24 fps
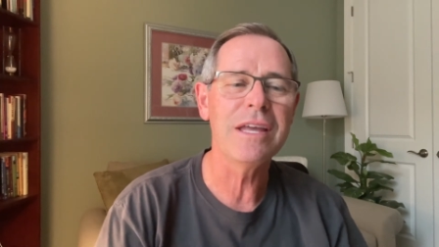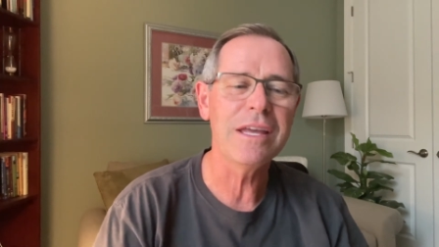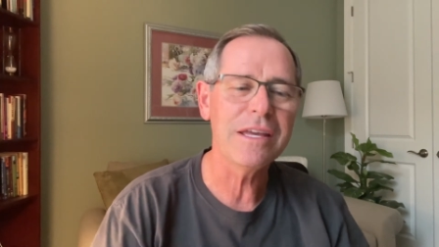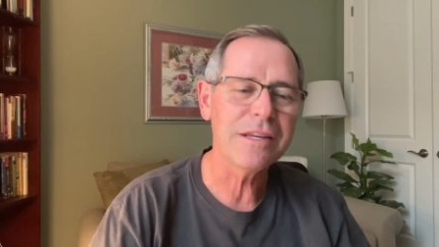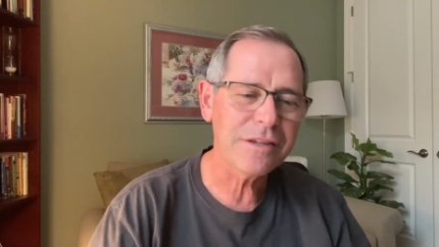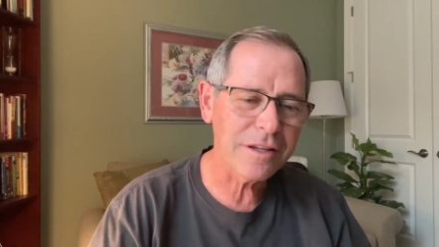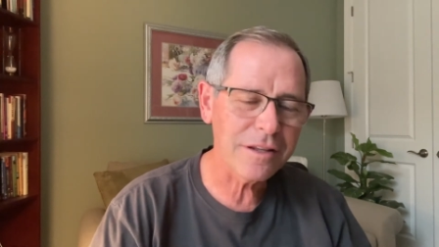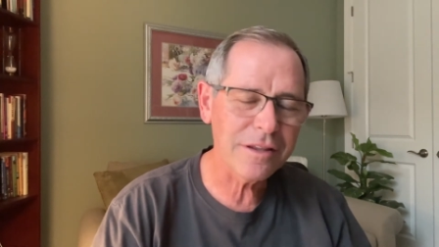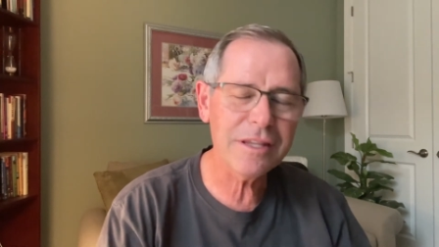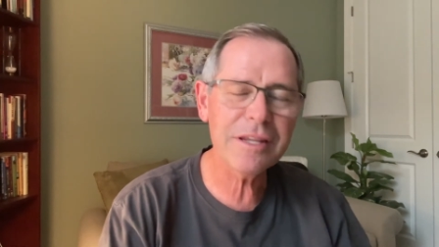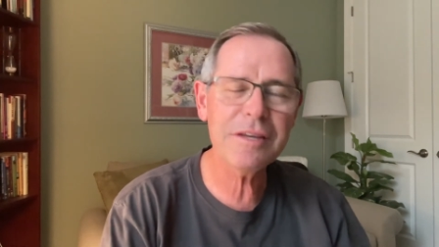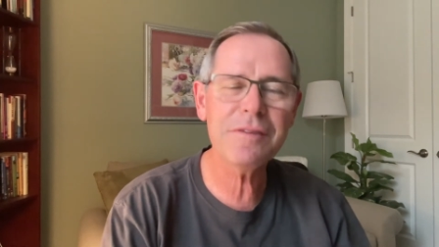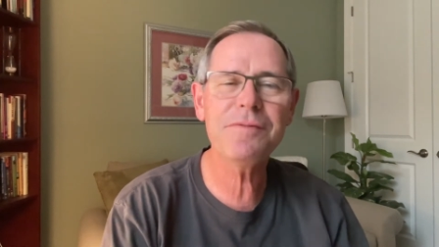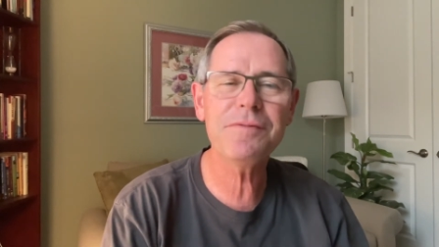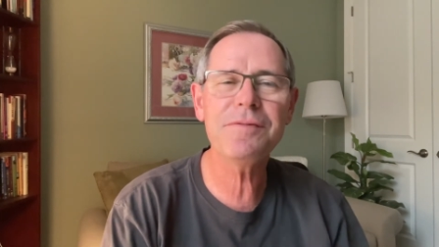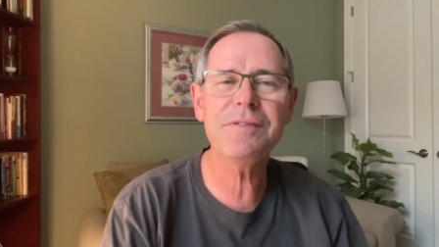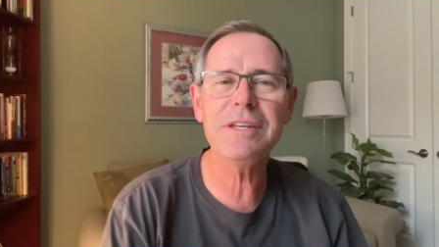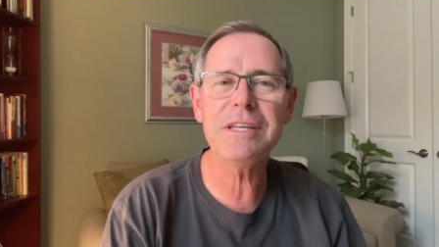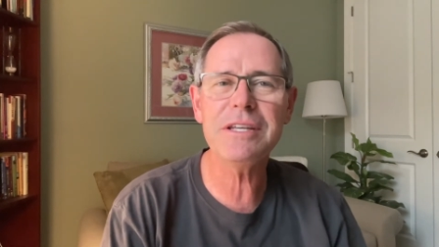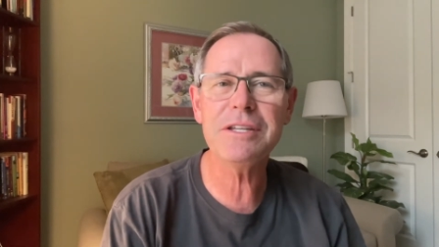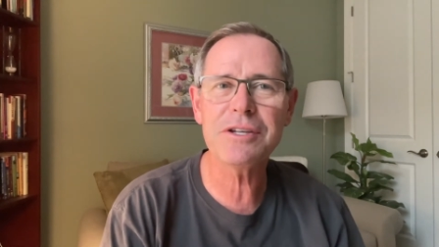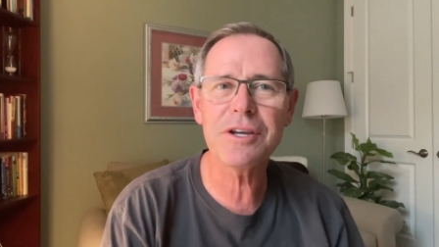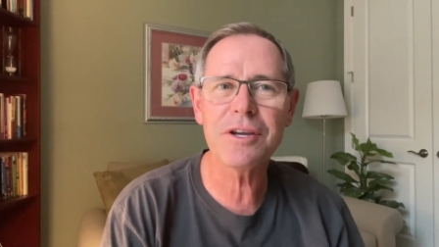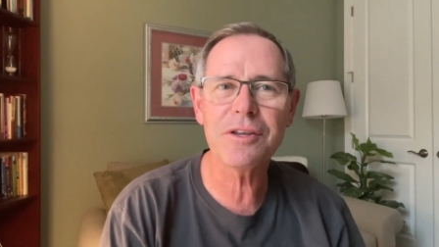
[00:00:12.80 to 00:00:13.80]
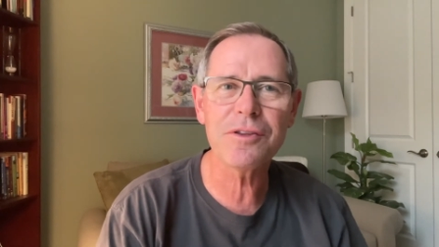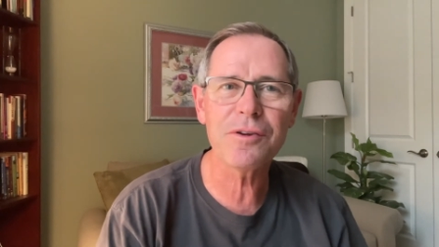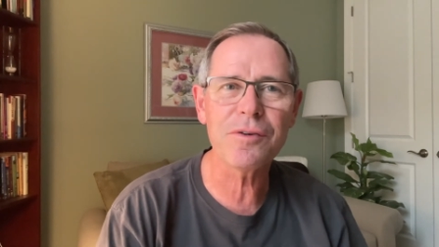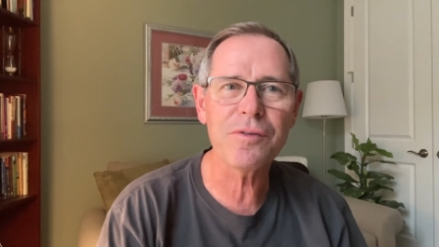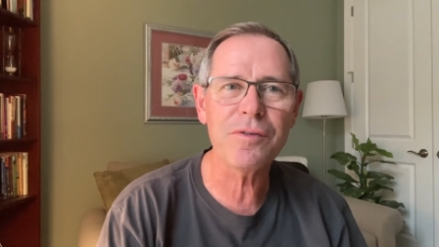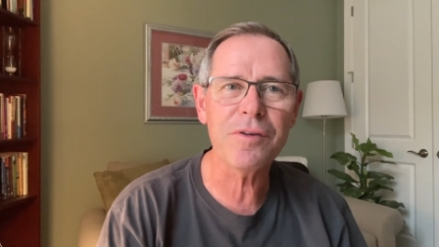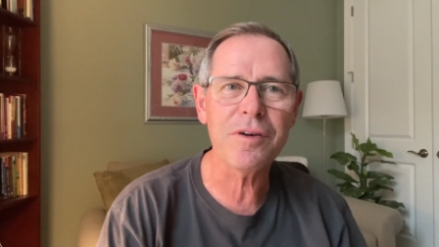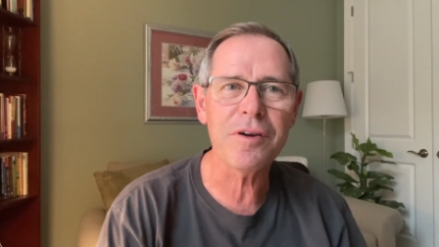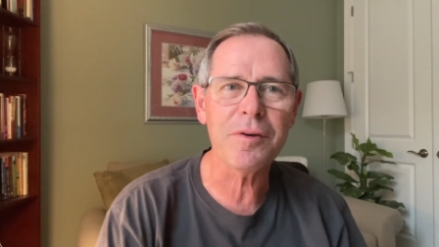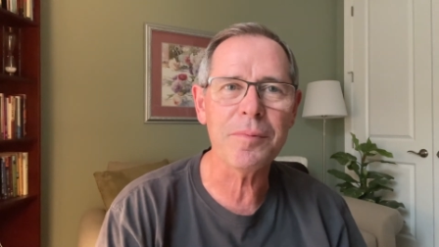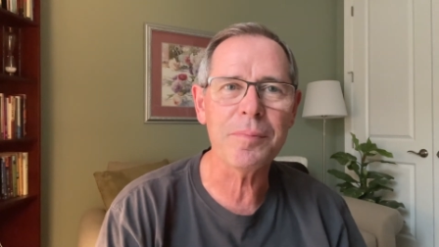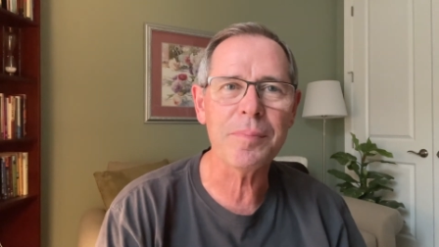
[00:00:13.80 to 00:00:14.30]
to lift each
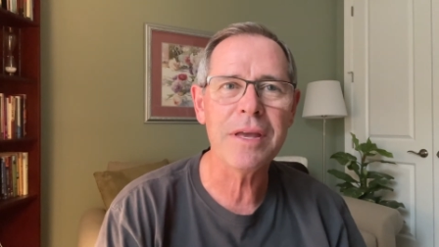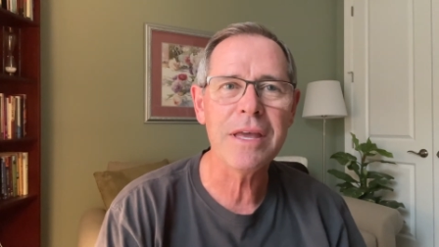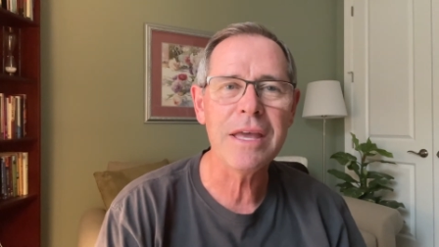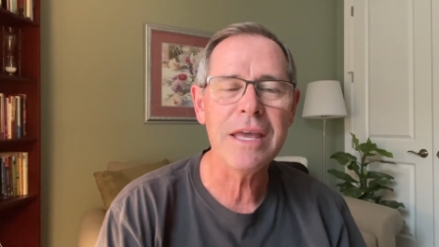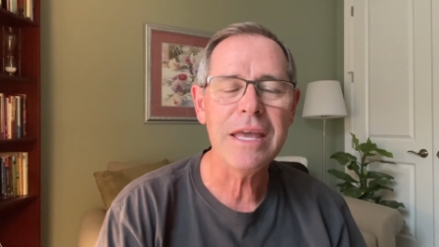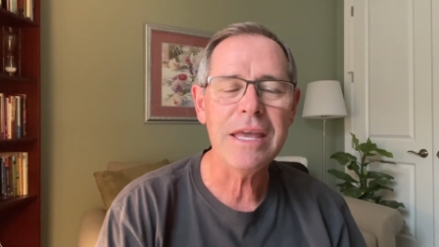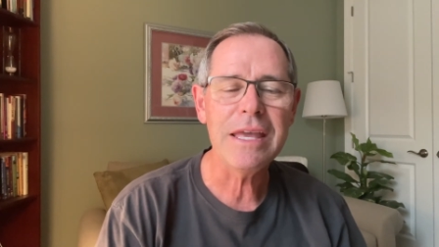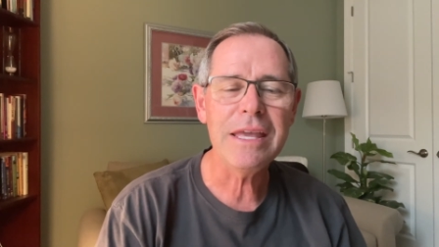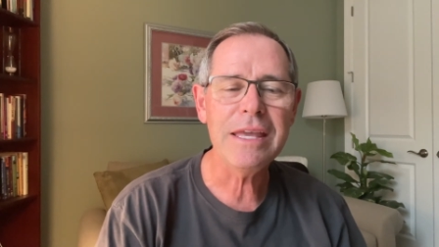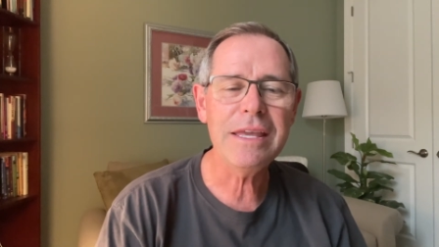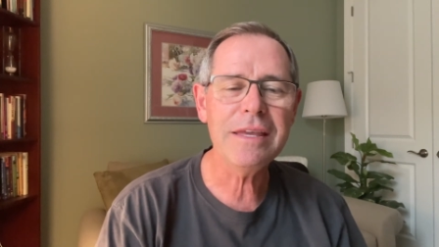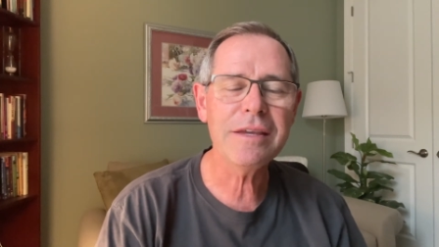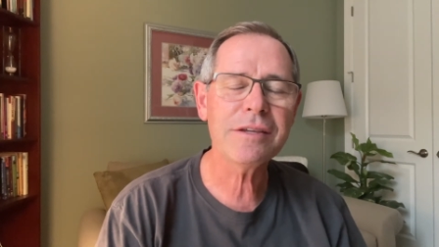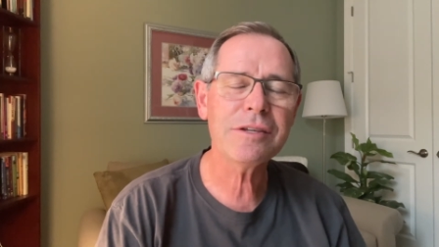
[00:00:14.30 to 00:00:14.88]
other up. He